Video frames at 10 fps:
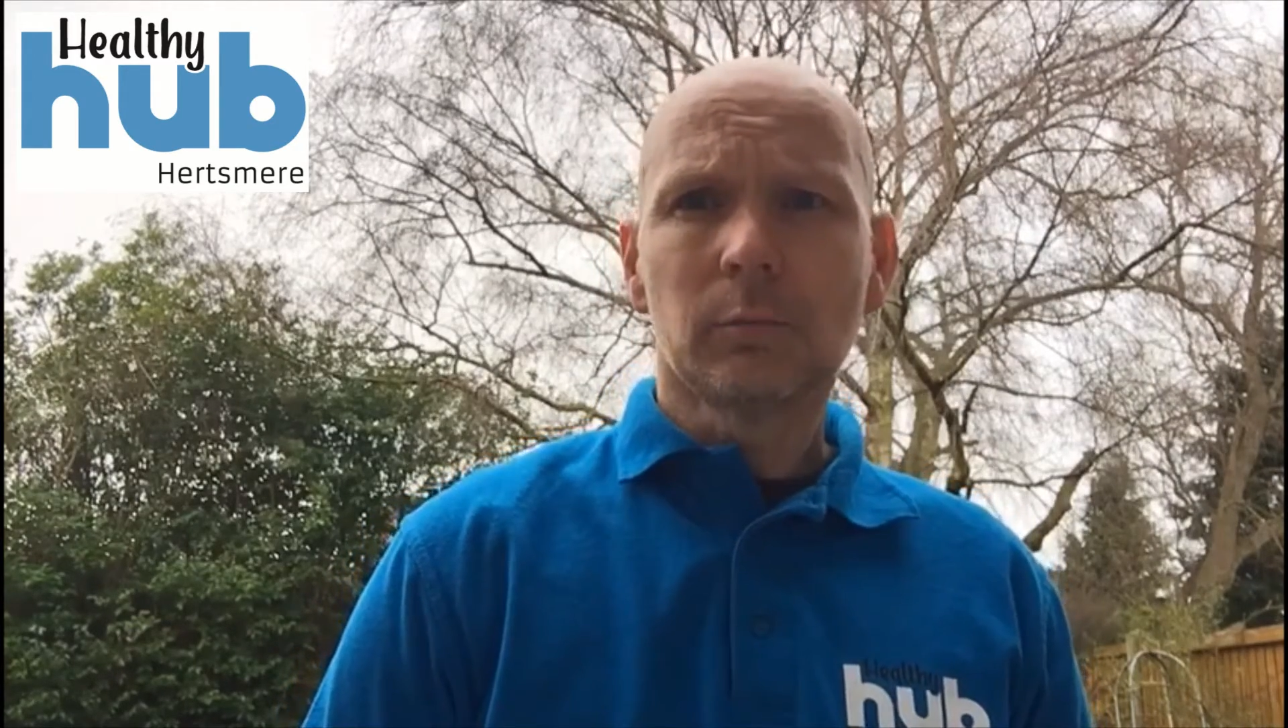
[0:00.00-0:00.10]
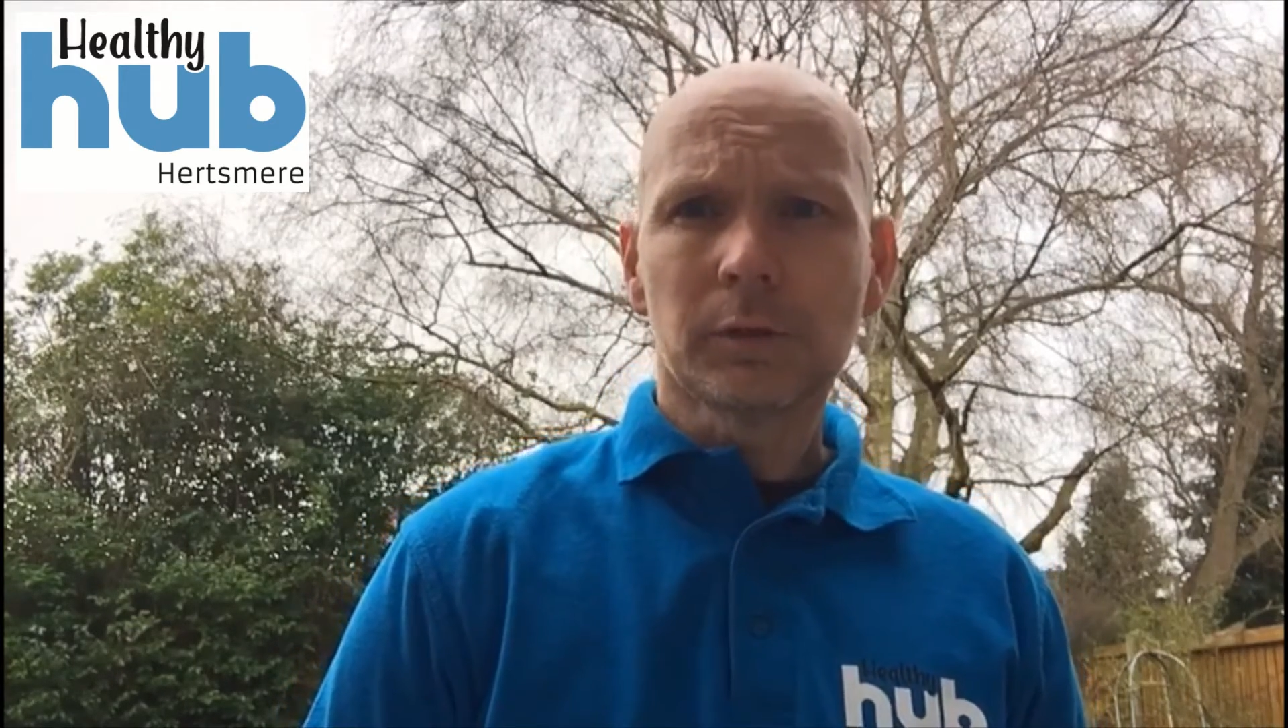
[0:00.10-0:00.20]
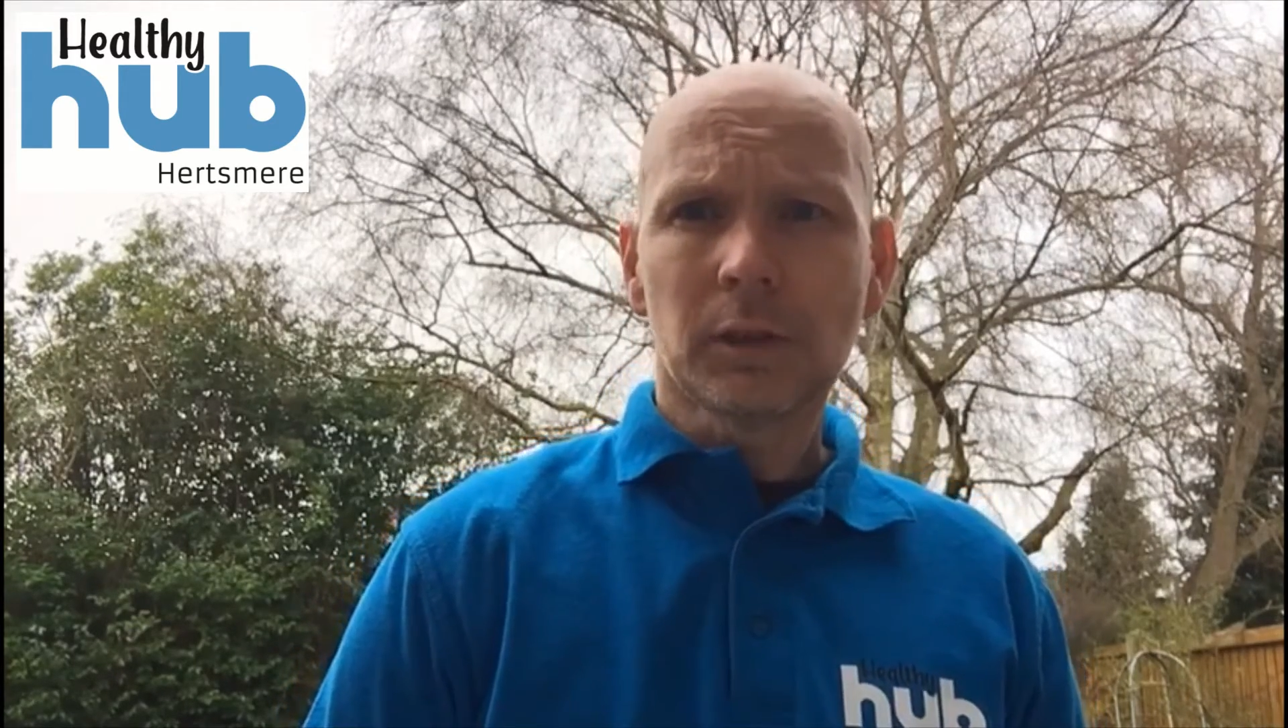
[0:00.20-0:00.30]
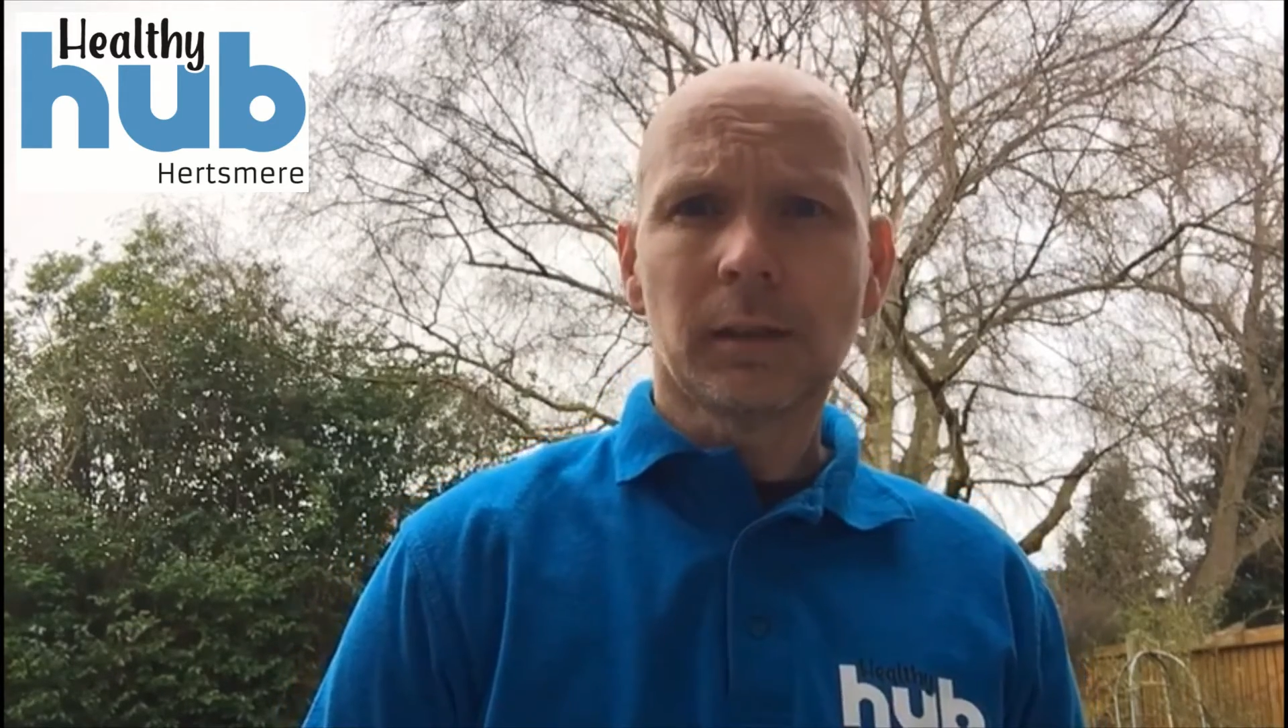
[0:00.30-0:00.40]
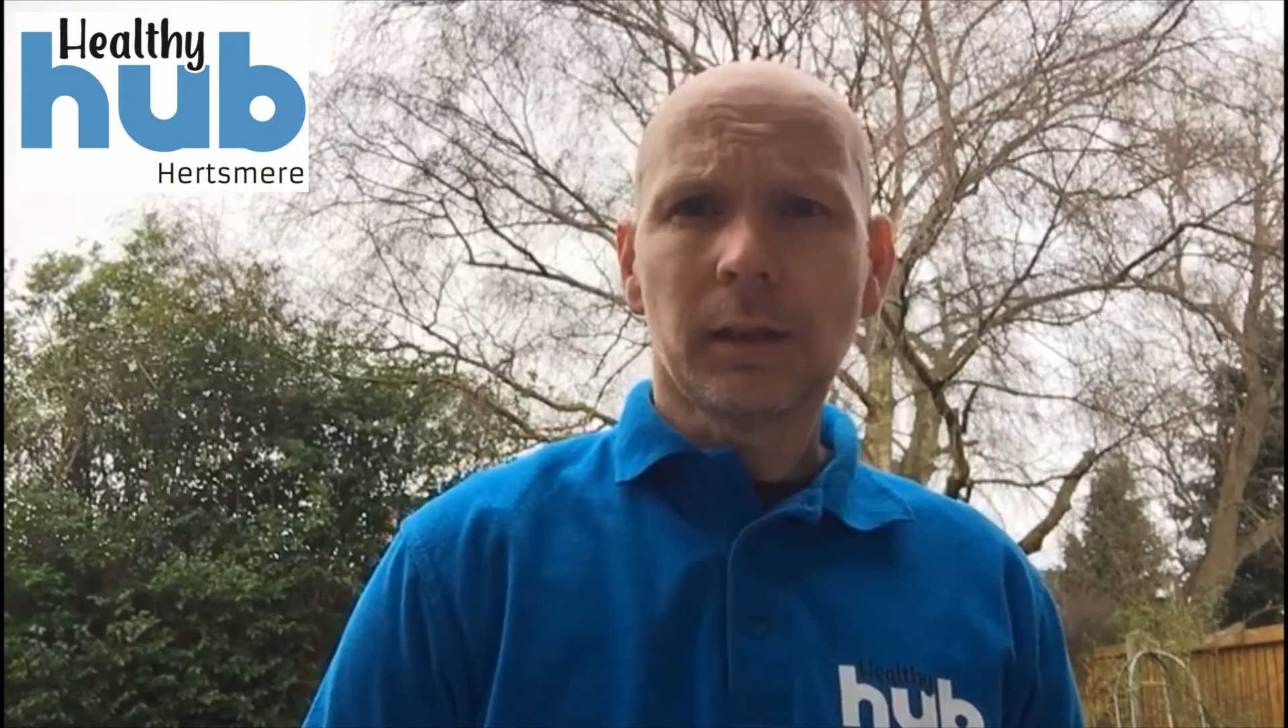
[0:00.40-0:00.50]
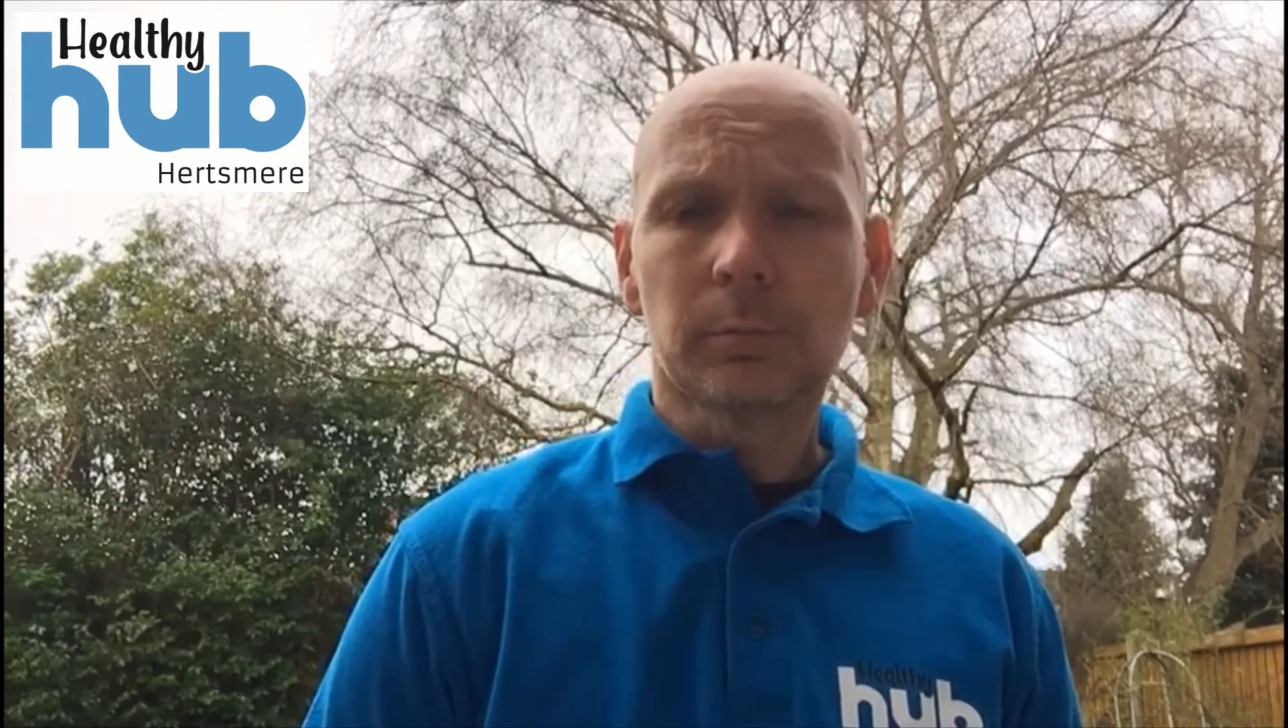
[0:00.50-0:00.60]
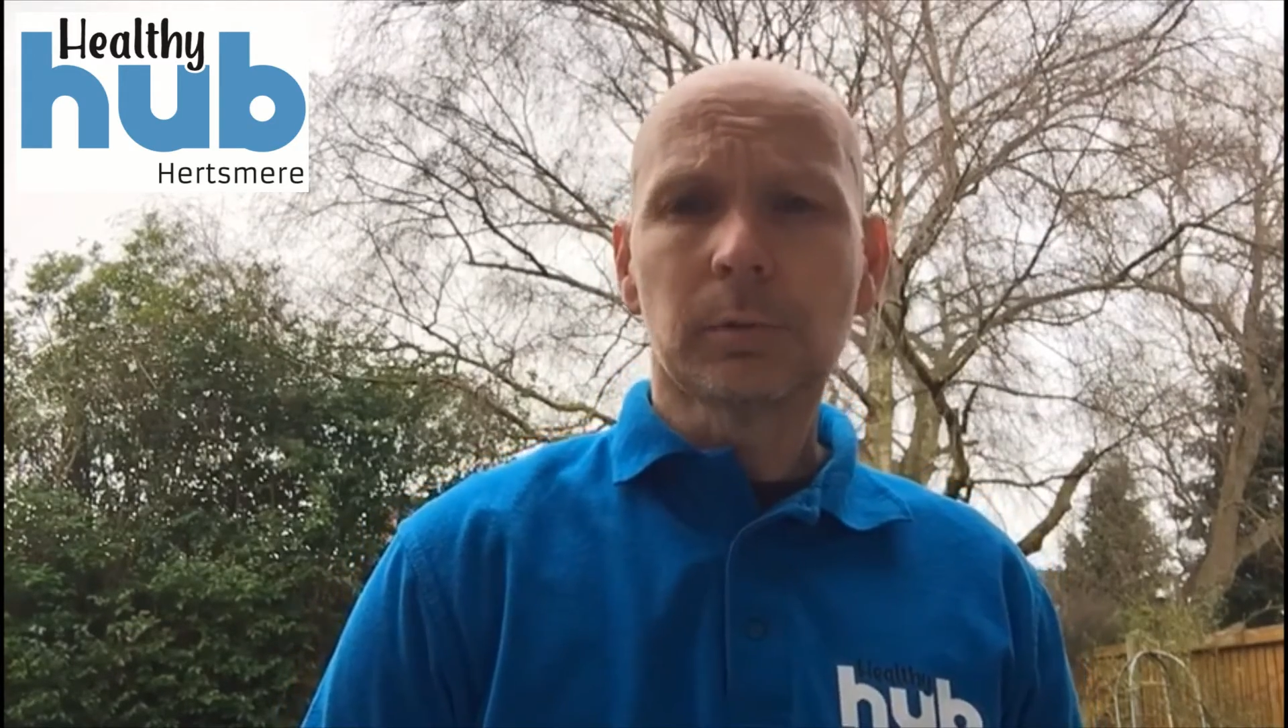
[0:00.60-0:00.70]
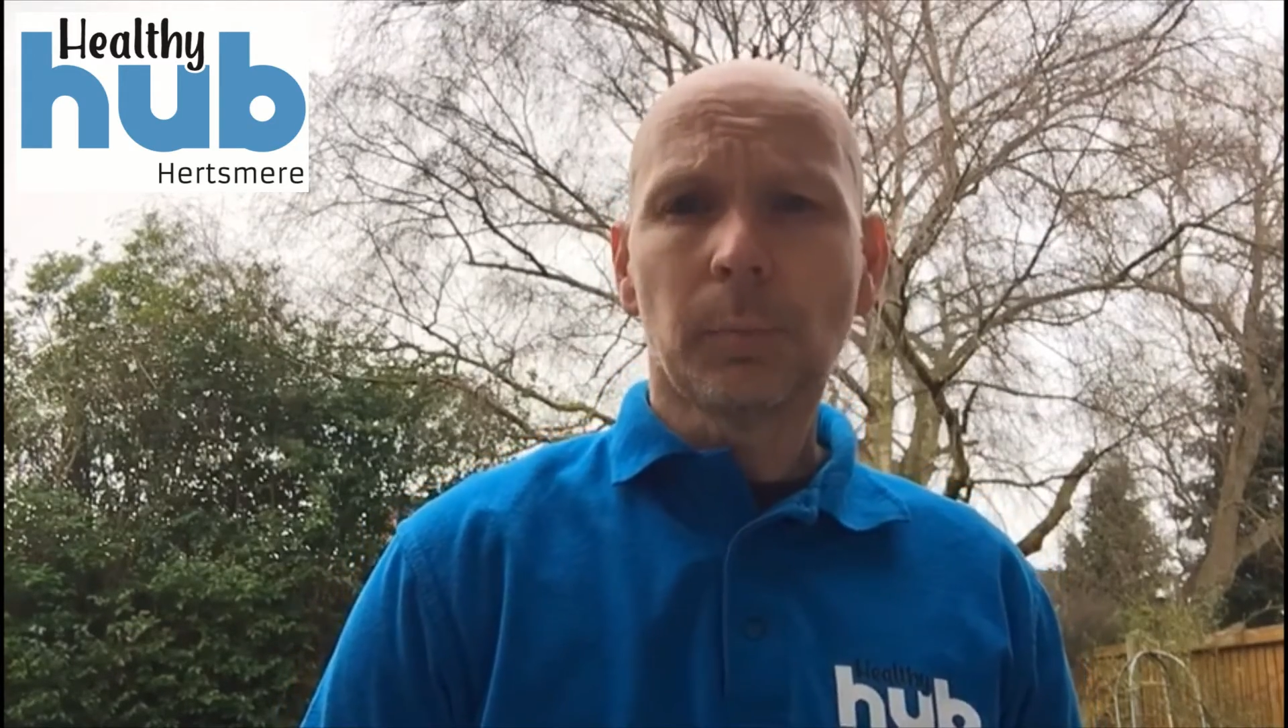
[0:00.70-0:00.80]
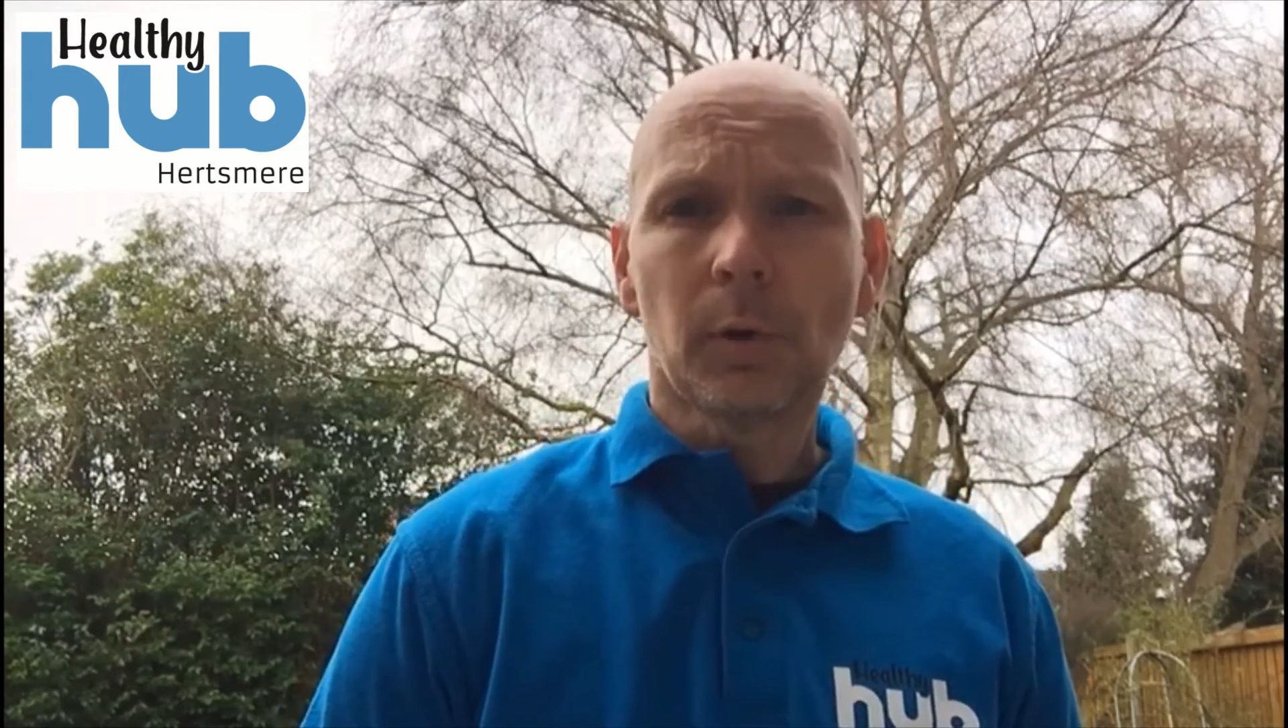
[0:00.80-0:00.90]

which can help to